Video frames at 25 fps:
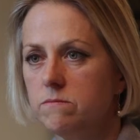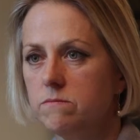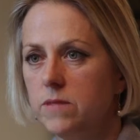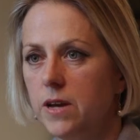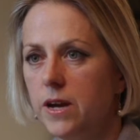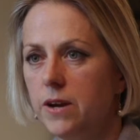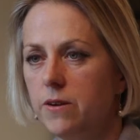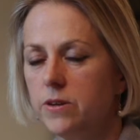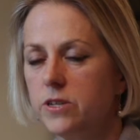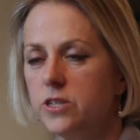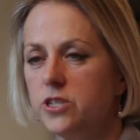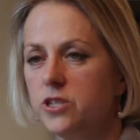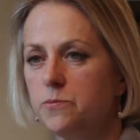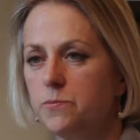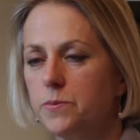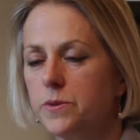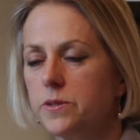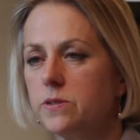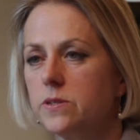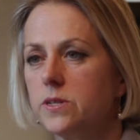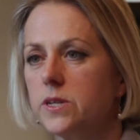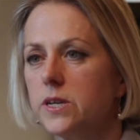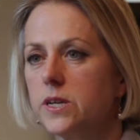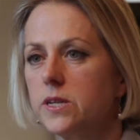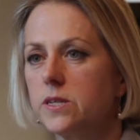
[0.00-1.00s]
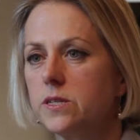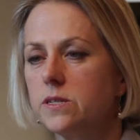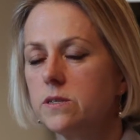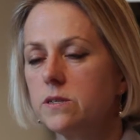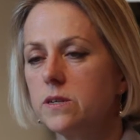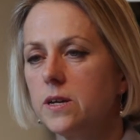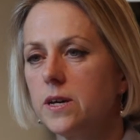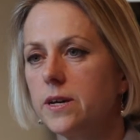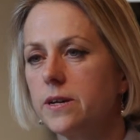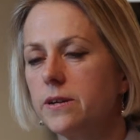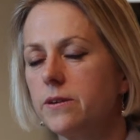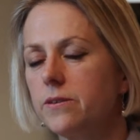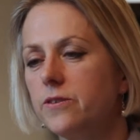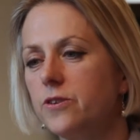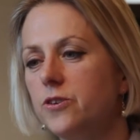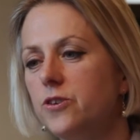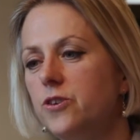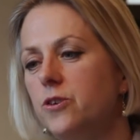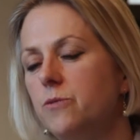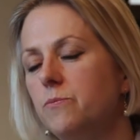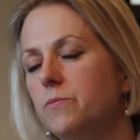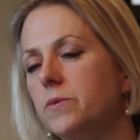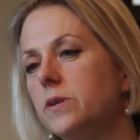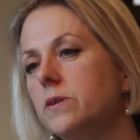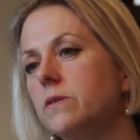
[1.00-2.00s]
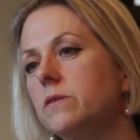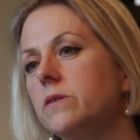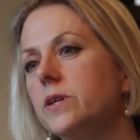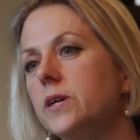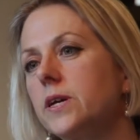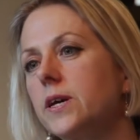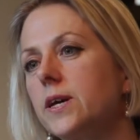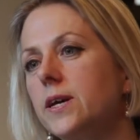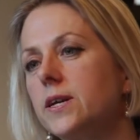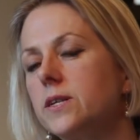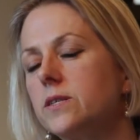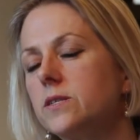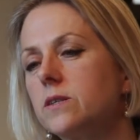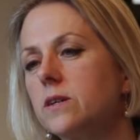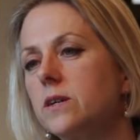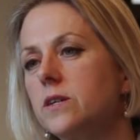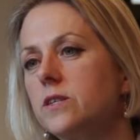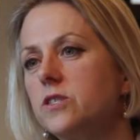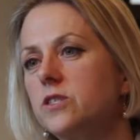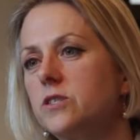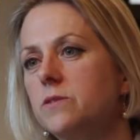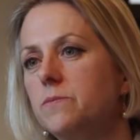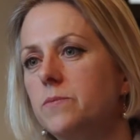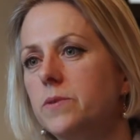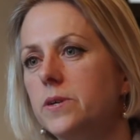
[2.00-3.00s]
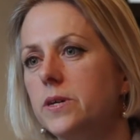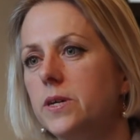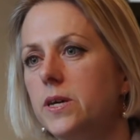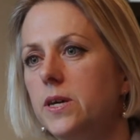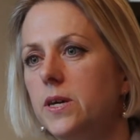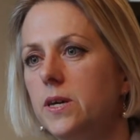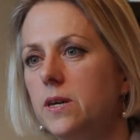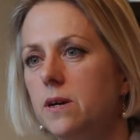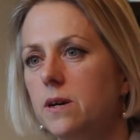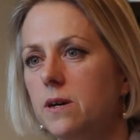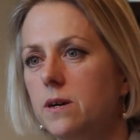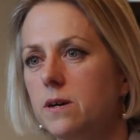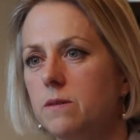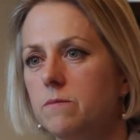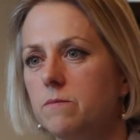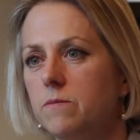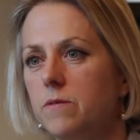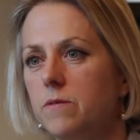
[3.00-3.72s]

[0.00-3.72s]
heritage buildings, and the new building is going to be a